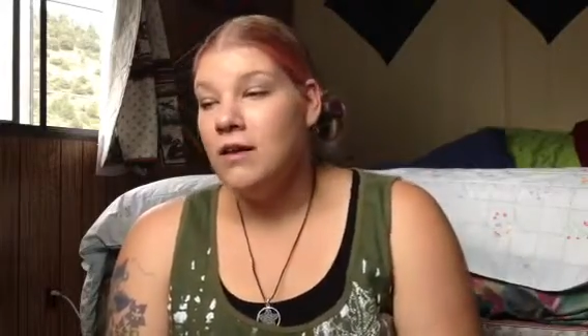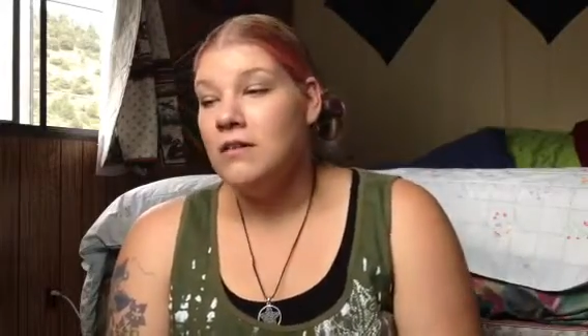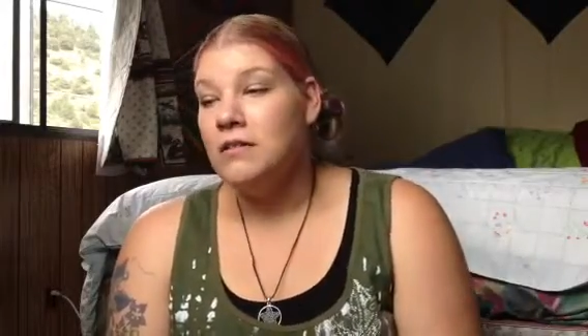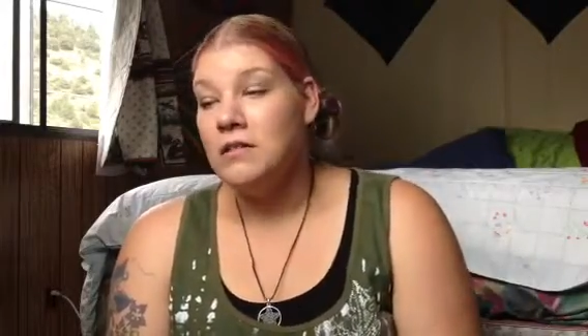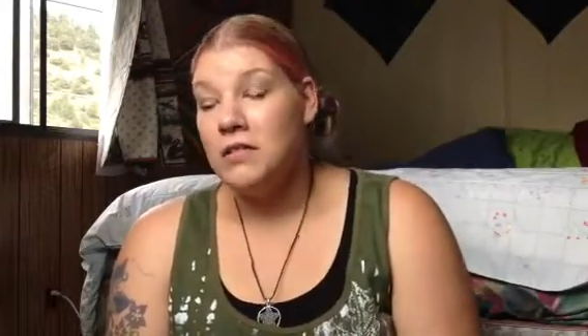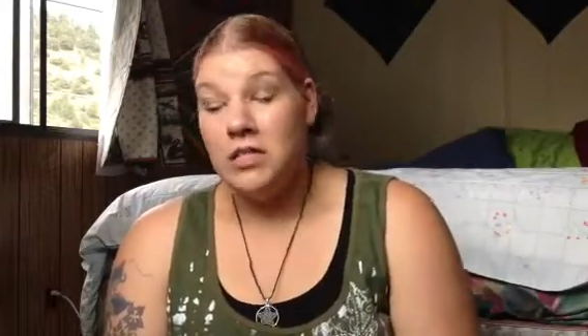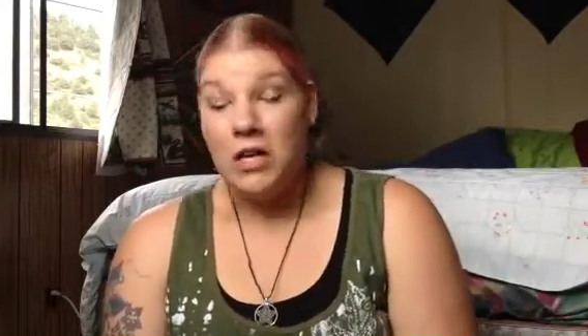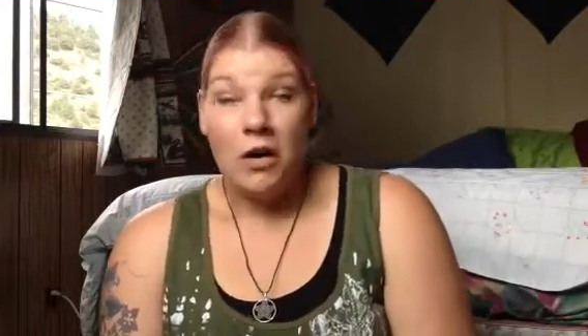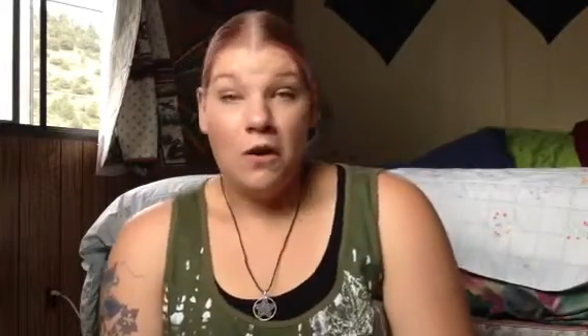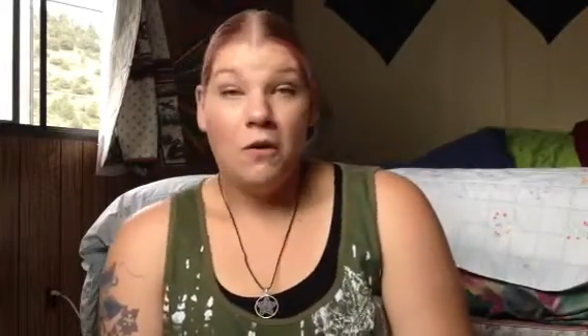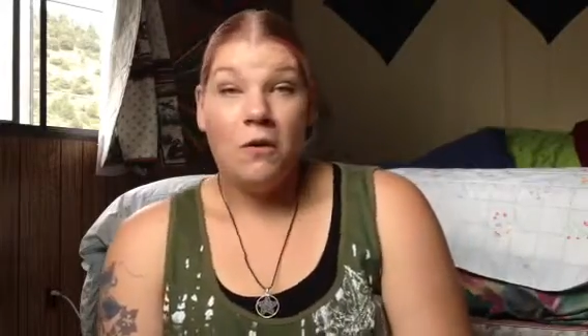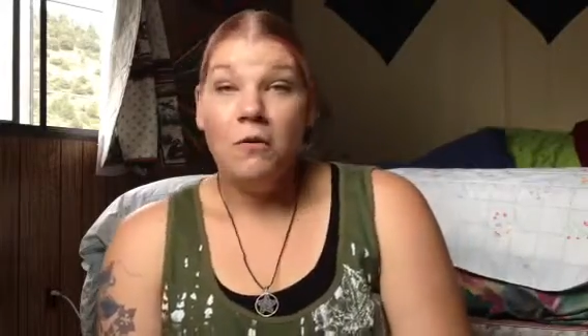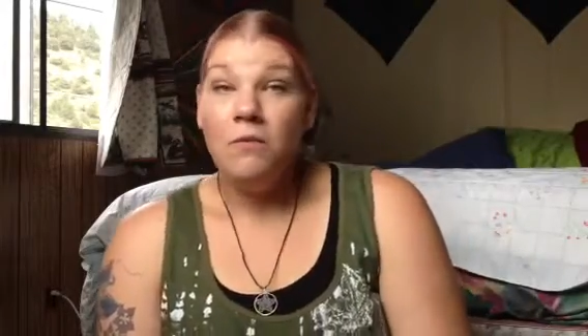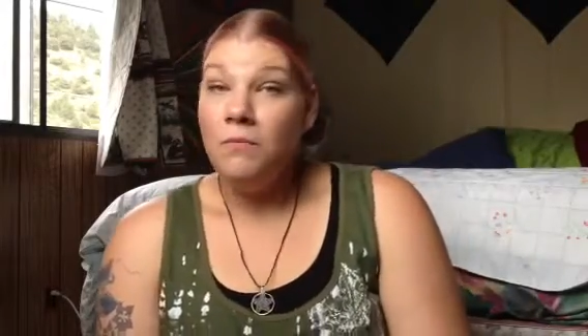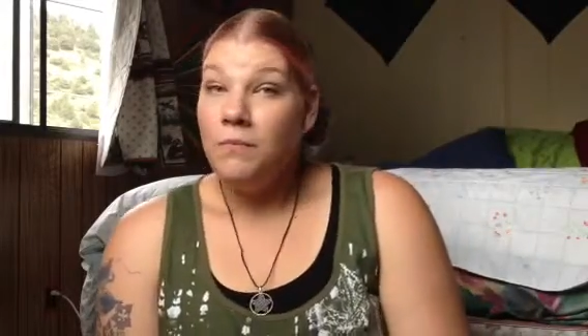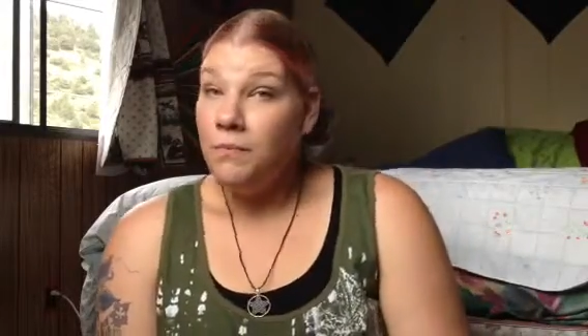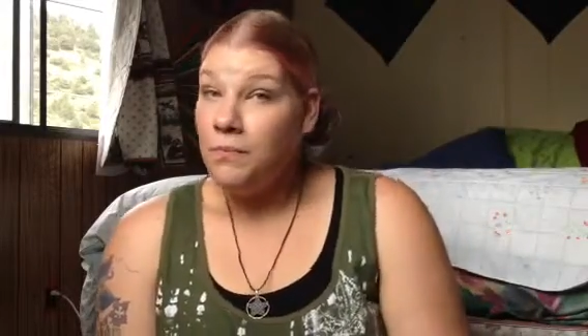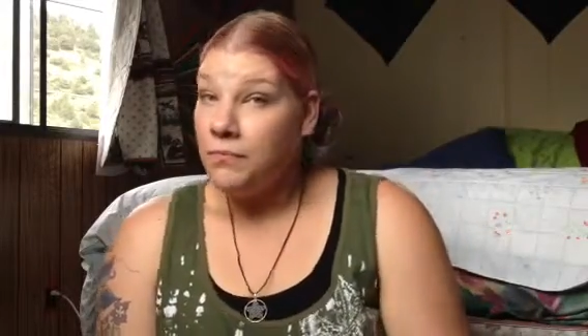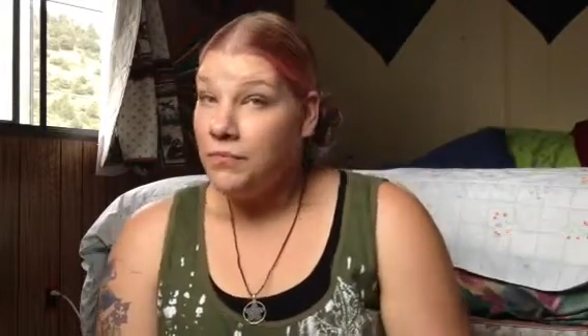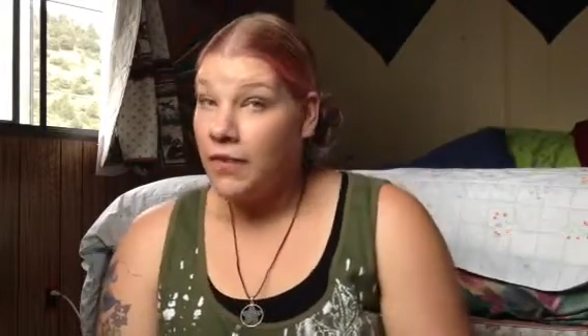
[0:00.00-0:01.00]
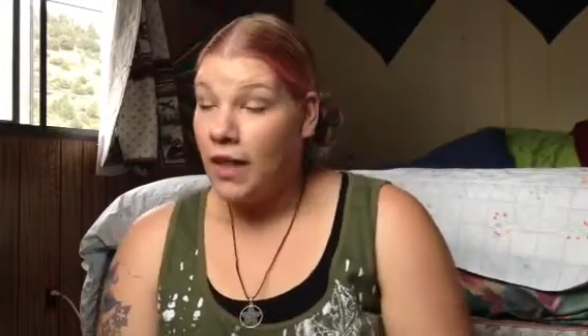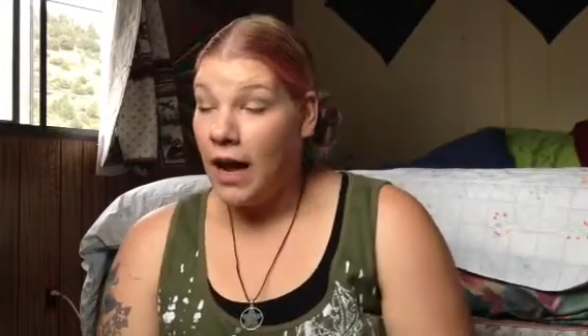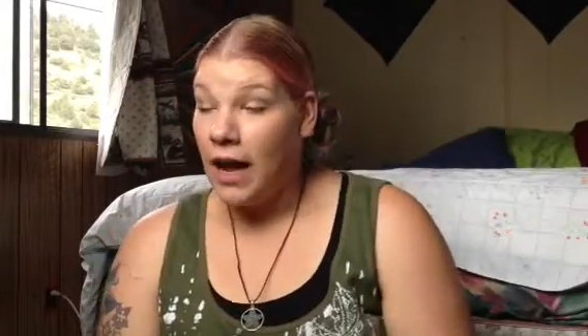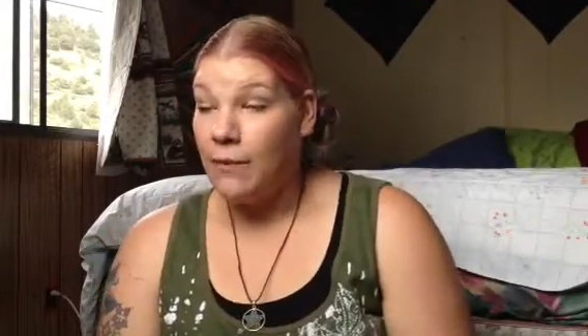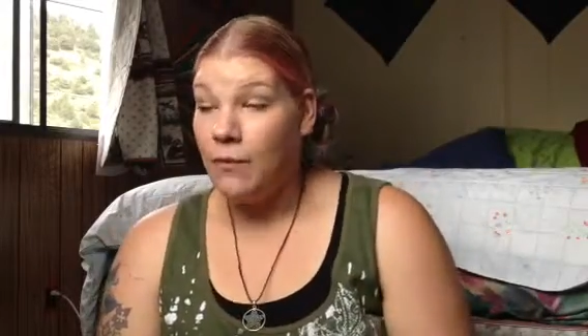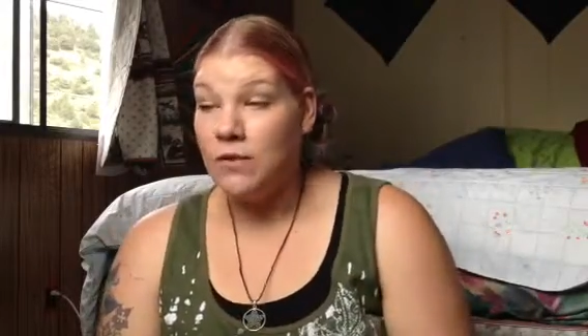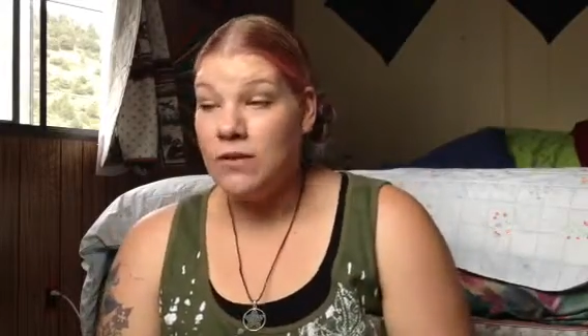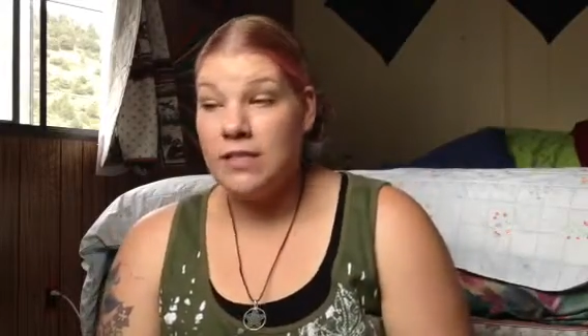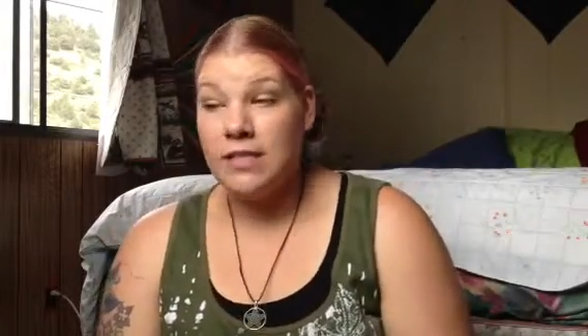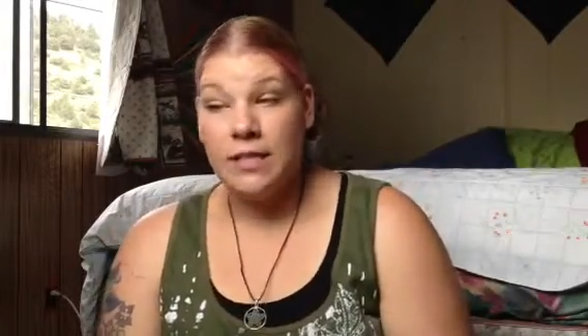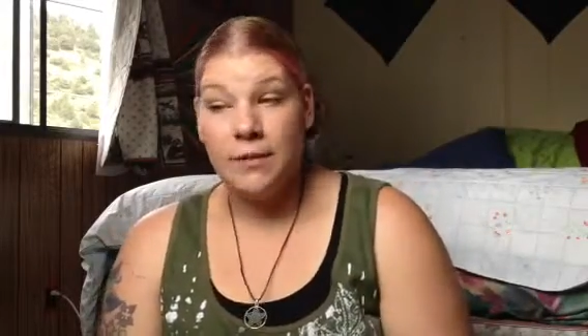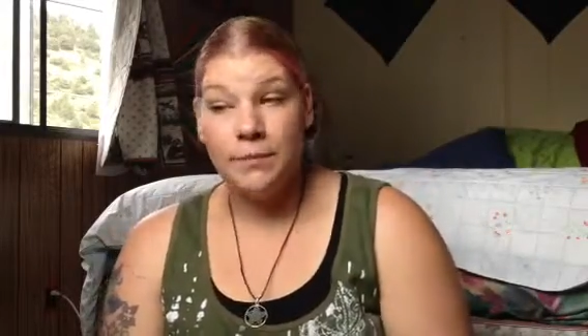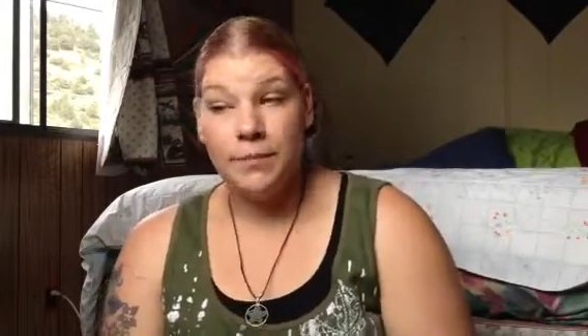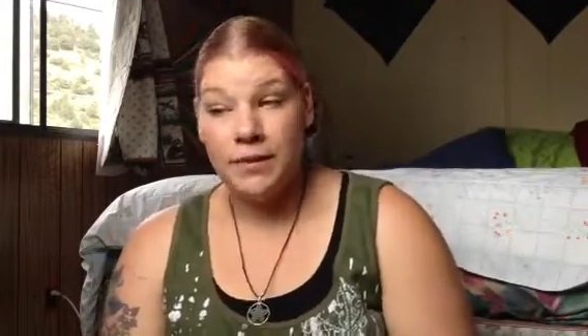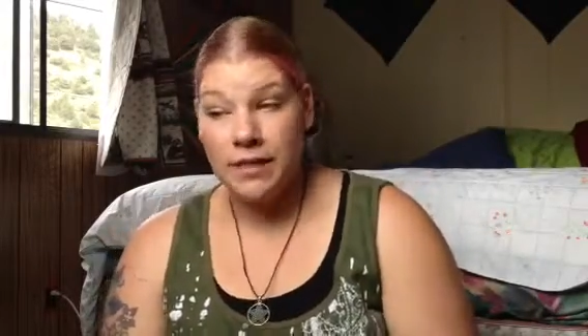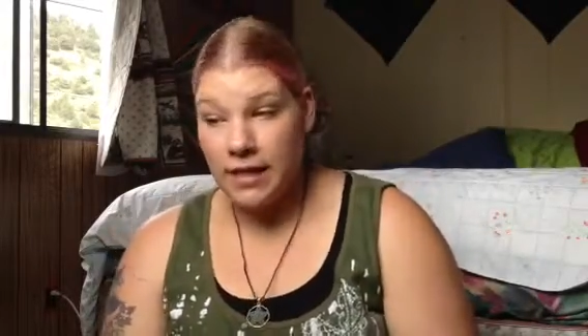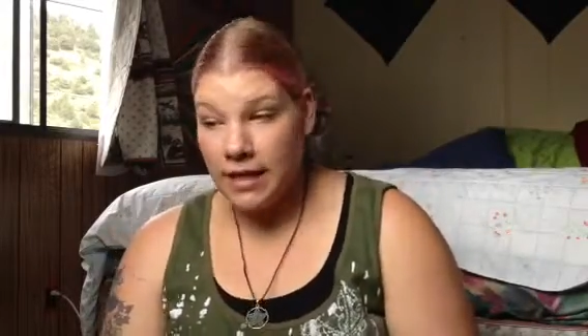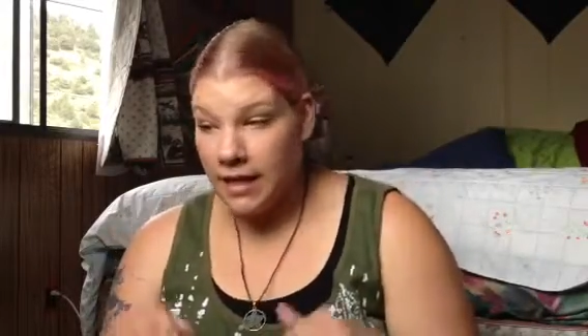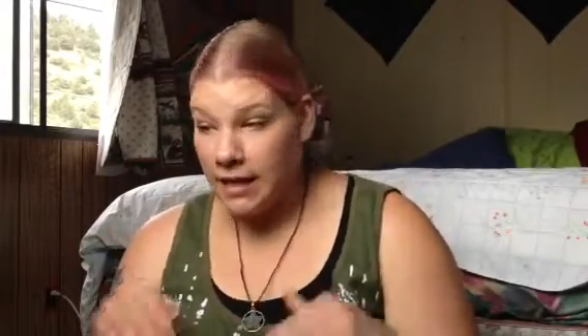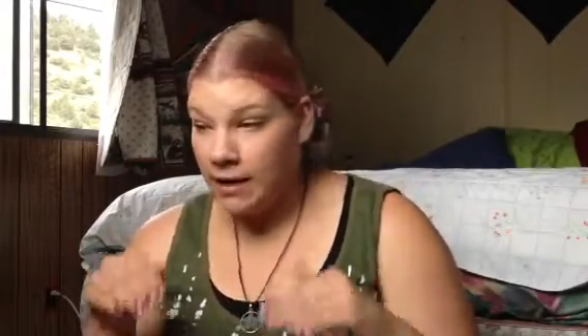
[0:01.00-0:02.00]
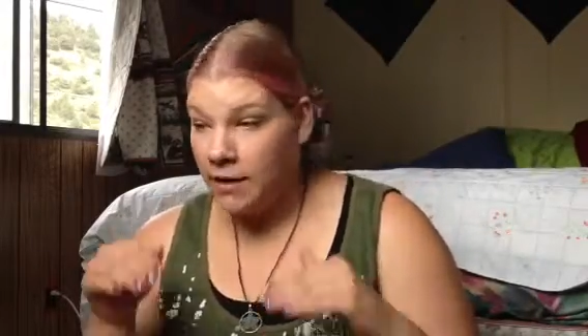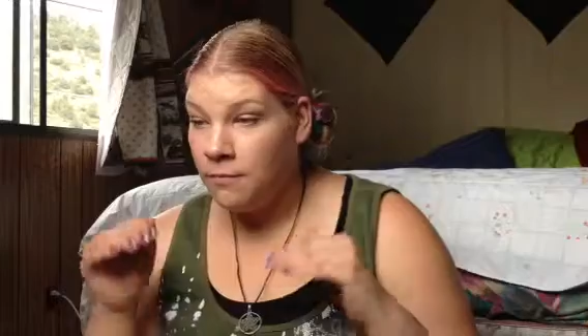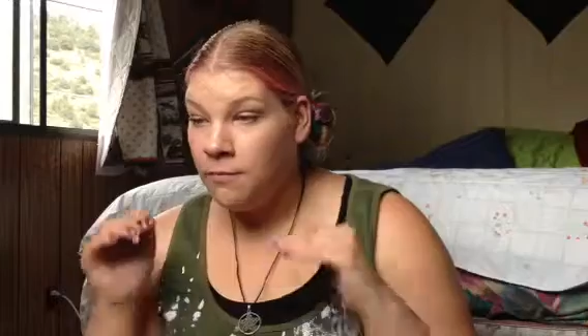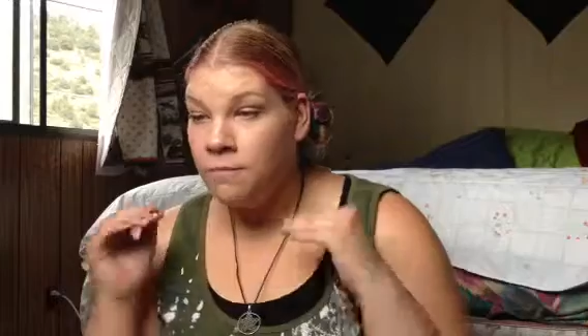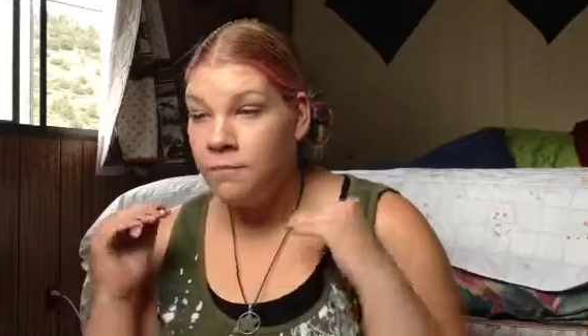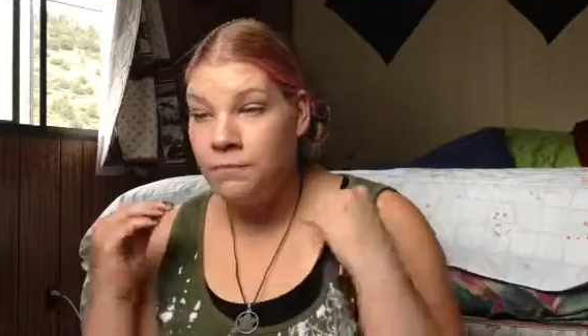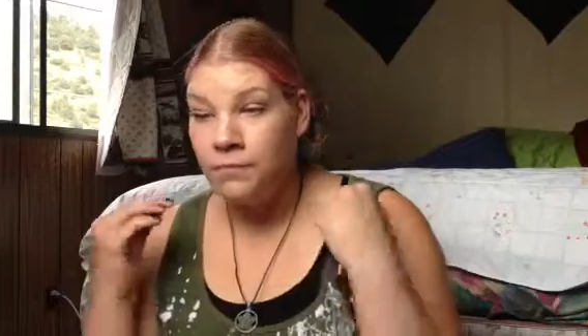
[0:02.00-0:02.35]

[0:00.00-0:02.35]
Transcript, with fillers: So I will simply